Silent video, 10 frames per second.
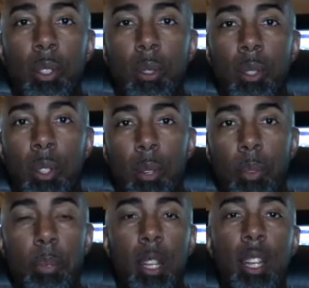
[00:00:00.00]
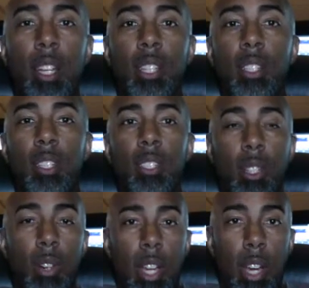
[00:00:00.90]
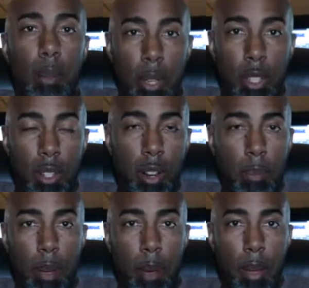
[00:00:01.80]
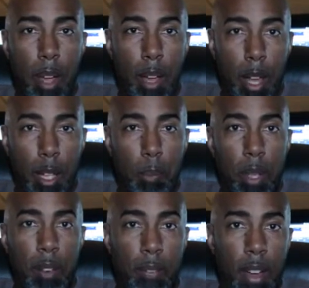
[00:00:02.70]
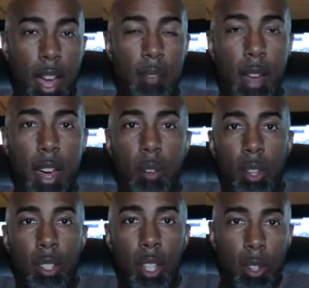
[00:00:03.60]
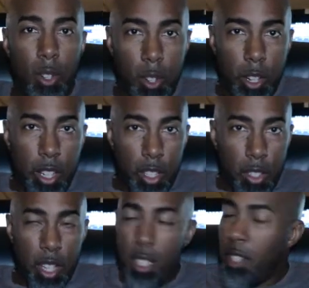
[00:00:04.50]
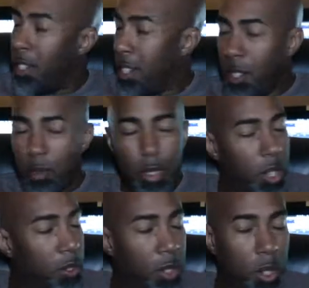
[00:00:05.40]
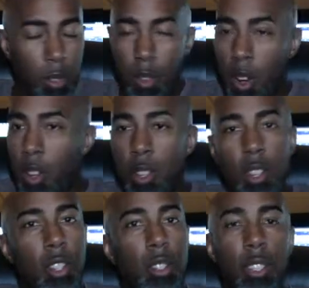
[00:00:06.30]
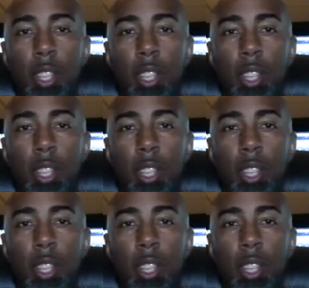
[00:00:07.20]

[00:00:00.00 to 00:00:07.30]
you know, would play it like this, so I got to make sure I spend 5 hours on orchestration. No. All you're going to do is